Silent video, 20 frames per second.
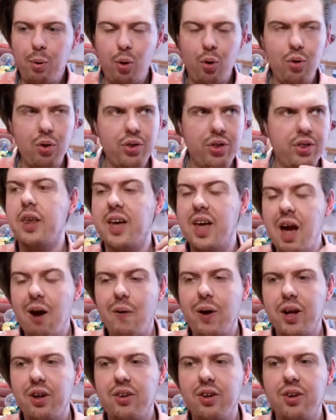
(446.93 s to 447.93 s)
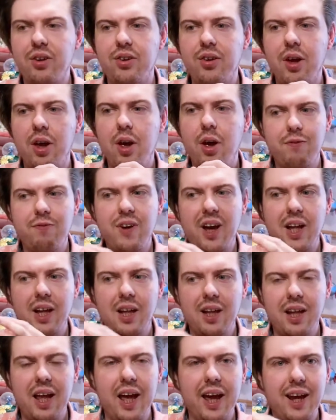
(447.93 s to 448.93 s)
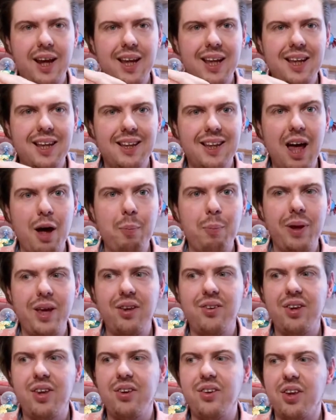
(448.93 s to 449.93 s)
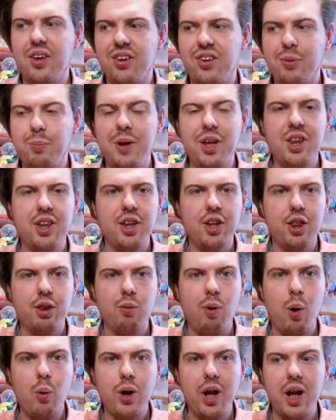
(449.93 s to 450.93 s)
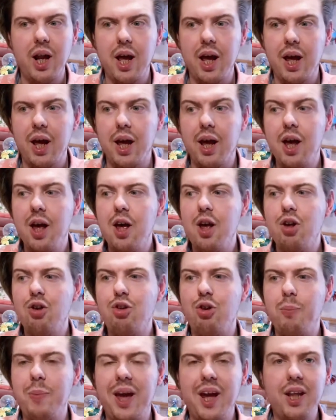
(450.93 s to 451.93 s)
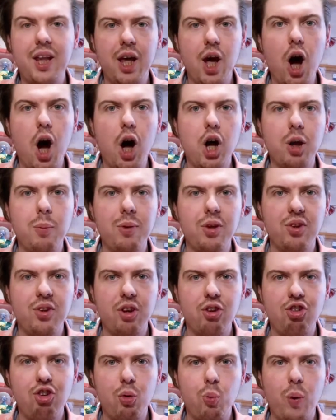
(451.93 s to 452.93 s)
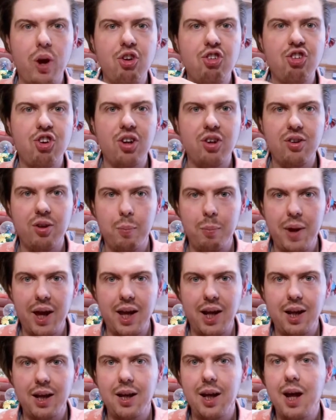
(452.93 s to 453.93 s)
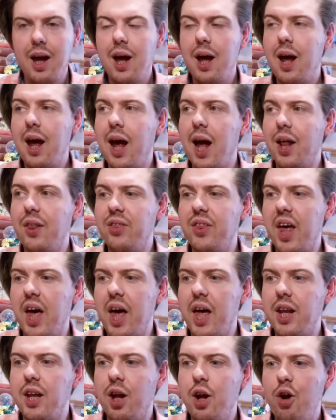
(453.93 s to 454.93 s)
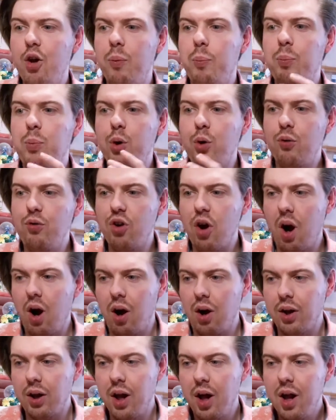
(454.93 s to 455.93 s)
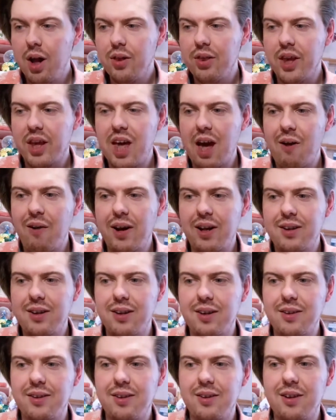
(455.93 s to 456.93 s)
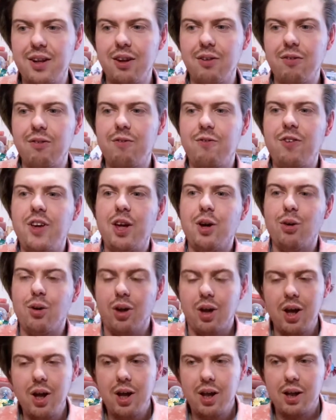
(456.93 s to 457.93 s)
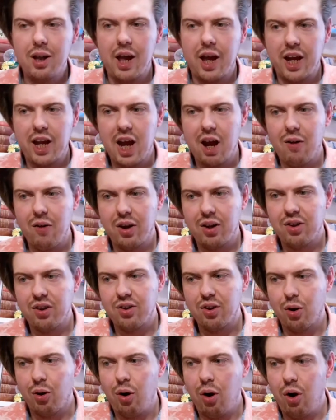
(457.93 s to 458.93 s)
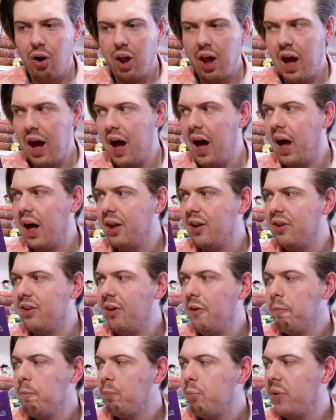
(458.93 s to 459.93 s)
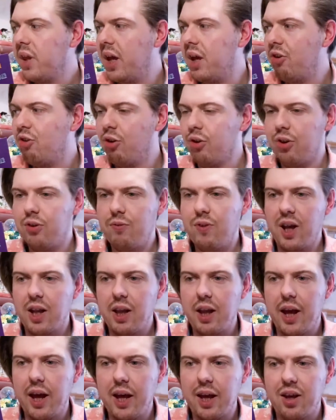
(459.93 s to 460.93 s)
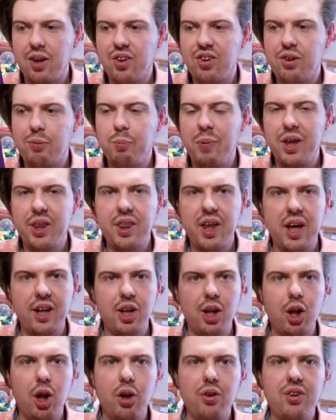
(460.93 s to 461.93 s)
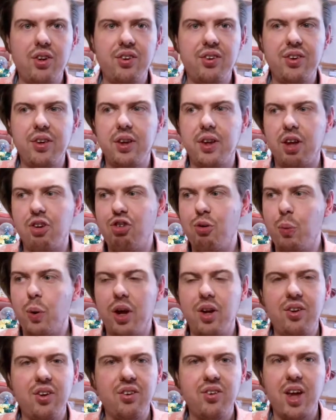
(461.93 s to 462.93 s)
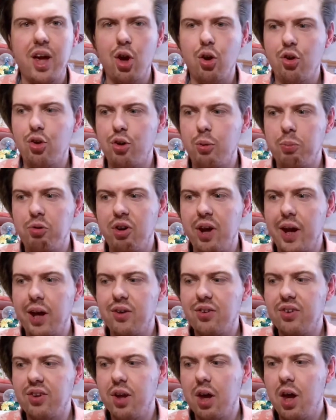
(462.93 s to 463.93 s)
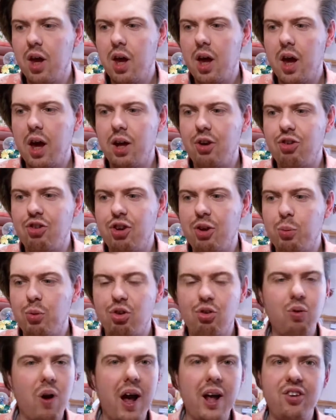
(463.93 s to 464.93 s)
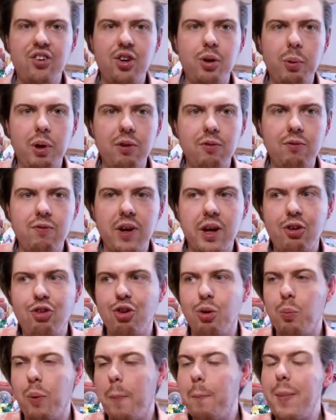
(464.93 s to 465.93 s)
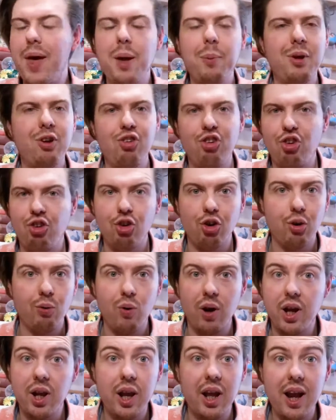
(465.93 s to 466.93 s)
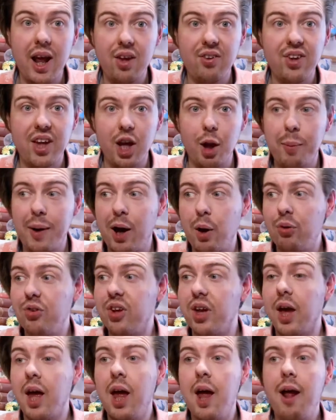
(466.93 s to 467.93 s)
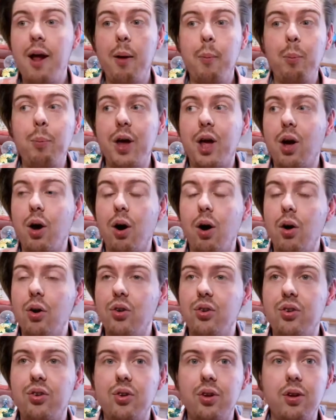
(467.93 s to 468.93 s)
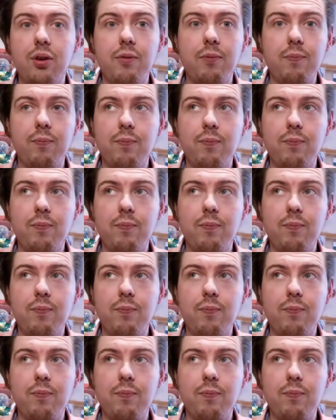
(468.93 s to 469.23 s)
but the characters felt like set pieces that Smith had thrown in here to make the arguments that she wished to make and then moved on. The characters didn't feel like characters at all, and it just felt like Smith had a lot that she wanted to say on subjects, and she was trying to do it in fiction when maybe she should have written an essay about it, because